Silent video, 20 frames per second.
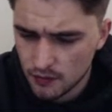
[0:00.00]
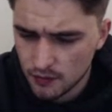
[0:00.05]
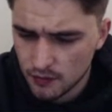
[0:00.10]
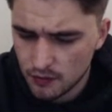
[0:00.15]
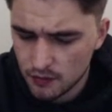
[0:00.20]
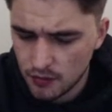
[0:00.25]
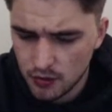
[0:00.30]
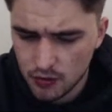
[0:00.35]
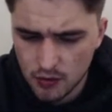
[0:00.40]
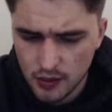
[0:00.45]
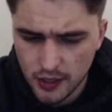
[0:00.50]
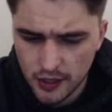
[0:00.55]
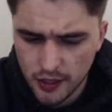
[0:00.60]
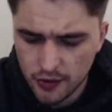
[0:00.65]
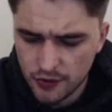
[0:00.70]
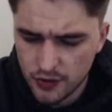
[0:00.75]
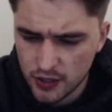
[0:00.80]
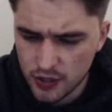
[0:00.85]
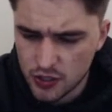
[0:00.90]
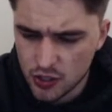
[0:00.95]
Ball in
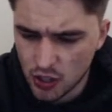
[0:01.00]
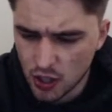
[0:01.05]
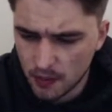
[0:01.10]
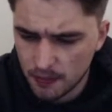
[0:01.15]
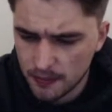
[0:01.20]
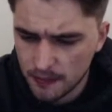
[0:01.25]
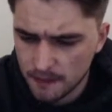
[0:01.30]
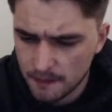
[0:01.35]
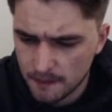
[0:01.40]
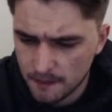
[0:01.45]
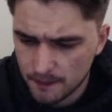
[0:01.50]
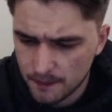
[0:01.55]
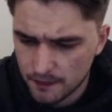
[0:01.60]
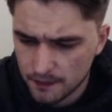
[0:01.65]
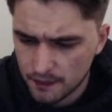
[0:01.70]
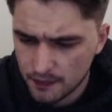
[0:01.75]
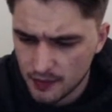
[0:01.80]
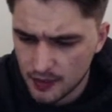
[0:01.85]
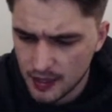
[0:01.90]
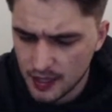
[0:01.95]
over the top.
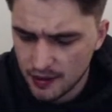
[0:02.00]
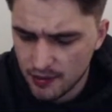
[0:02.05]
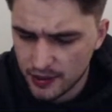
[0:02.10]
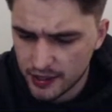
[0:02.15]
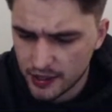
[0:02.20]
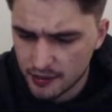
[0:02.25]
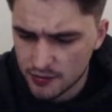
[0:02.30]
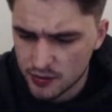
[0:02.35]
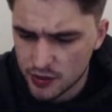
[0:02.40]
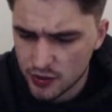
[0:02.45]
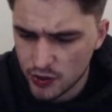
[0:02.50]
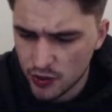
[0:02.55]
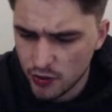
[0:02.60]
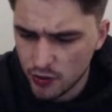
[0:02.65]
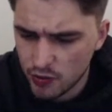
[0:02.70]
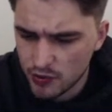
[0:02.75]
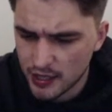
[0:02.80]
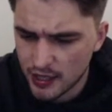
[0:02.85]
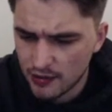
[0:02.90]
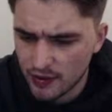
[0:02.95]
Now here comes
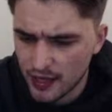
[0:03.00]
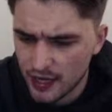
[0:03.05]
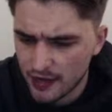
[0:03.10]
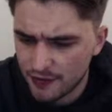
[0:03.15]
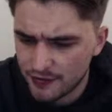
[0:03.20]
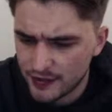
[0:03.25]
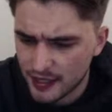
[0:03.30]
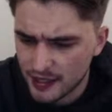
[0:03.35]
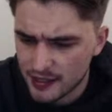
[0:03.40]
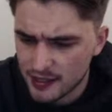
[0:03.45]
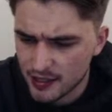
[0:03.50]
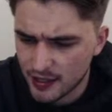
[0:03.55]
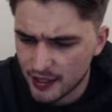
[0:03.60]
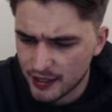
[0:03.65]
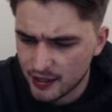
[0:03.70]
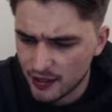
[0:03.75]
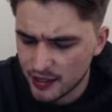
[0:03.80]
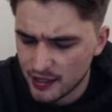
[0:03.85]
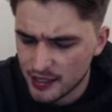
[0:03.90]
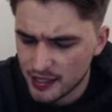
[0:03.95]
Newell down that left-hand side.
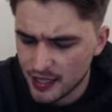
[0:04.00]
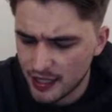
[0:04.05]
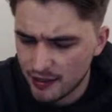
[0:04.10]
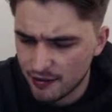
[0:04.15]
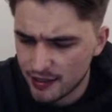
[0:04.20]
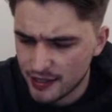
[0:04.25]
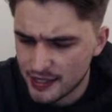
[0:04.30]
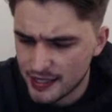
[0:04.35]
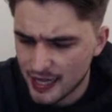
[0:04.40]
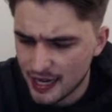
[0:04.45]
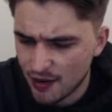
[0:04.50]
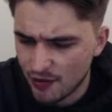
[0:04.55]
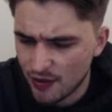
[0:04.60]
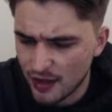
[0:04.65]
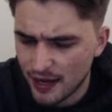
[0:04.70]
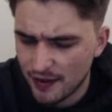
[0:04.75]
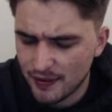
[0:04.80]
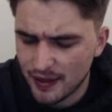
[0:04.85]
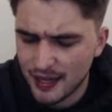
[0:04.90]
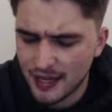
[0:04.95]
Nice clearance down
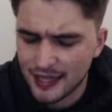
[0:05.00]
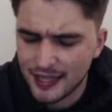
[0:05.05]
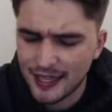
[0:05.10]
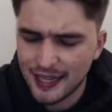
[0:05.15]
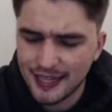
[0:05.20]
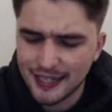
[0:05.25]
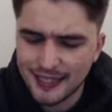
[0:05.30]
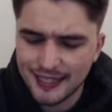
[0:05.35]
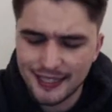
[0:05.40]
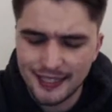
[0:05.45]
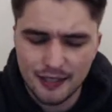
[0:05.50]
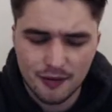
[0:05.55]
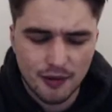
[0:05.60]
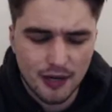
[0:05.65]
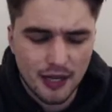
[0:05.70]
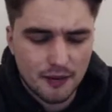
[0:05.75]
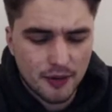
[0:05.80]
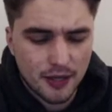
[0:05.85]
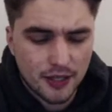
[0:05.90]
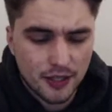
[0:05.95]
that. And again, cleared
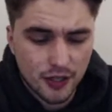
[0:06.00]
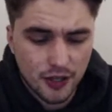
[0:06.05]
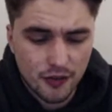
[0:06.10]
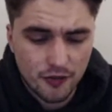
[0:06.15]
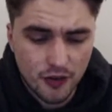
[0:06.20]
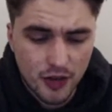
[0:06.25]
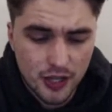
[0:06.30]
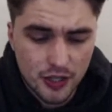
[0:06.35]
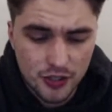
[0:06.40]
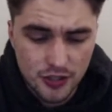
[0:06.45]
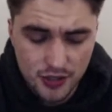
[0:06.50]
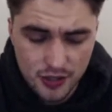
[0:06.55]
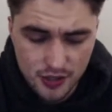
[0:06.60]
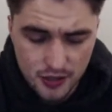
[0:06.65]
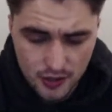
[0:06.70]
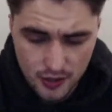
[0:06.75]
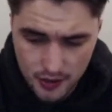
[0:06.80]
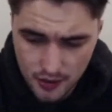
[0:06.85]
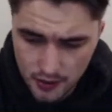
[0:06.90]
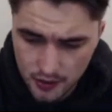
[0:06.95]
away by Cove Rangers.
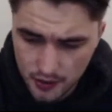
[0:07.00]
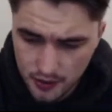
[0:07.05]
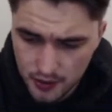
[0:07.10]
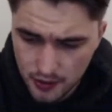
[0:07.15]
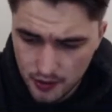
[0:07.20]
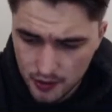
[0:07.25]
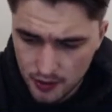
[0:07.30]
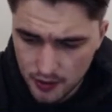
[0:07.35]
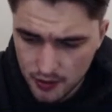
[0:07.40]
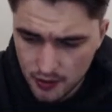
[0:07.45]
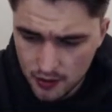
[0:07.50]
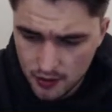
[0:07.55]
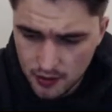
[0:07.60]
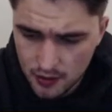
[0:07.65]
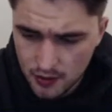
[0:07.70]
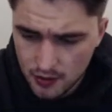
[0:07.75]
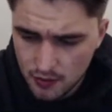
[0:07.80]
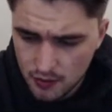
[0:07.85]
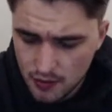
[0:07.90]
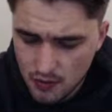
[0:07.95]

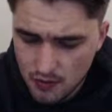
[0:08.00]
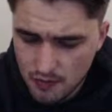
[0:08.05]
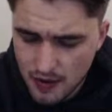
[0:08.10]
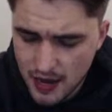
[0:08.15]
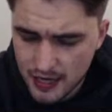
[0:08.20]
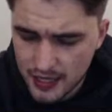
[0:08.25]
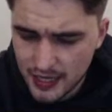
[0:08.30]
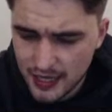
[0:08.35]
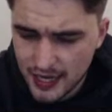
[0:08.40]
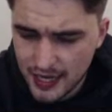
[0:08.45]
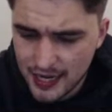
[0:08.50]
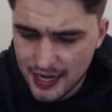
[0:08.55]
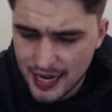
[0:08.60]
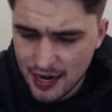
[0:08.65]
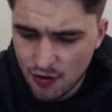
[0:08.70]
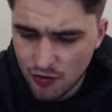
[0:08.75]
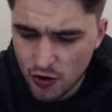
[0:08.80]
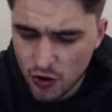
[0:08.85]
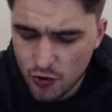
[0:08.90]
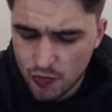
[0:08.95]
One back again
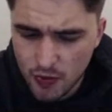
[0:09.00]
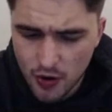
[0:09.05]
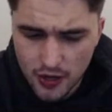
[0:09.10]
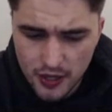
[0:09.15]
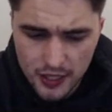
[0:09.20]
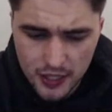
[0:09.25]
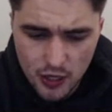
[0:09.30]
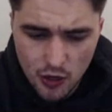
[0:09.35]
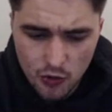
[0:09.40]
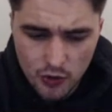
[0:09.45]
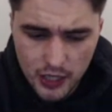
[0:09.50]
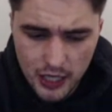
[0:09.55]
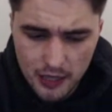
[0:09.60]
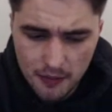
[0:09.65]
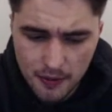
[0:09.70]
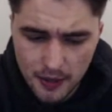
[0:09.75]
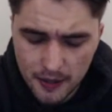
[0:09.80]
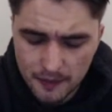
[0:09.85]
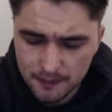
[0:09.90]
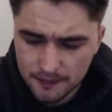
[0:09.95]
now, though, by the
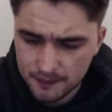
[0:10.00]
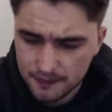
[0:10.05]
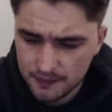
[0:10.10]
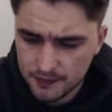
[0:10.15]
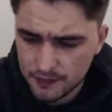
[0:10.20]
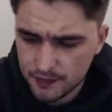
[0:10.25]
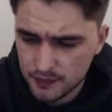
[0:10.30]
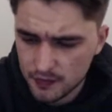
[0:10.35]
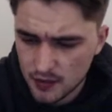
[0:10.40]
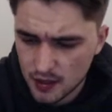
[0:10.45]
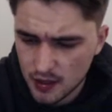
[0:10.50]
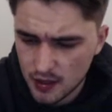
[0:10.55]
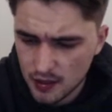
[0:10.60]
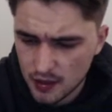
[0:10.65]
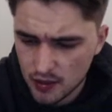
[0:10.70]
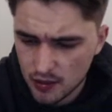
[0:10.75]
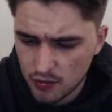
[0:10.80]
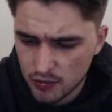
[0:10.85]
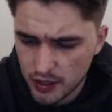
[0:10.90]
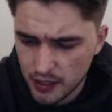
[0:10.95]
goalkeeper. And
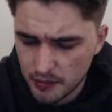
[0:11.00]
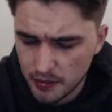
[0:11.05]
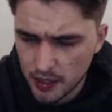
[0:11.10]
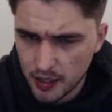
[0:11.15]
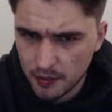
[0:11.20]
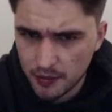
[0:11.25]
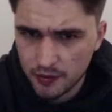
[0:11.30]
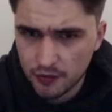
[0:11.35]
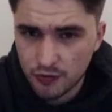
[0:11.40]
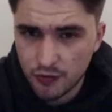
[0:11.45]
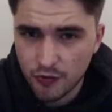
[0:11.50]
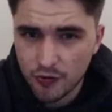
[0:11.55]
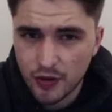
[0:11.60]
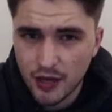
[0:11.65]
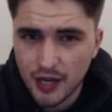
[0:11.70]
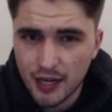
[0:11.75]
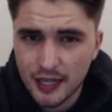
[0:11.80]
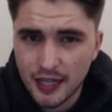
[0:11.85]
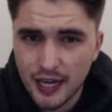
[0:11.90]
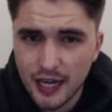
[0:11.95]
the goalkeeper coming through
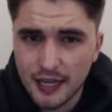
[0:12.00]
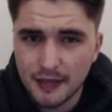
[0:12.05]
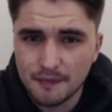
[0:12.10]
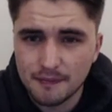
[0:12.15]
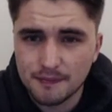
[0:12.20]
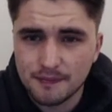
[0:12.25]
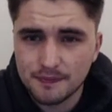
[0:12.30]
yet again.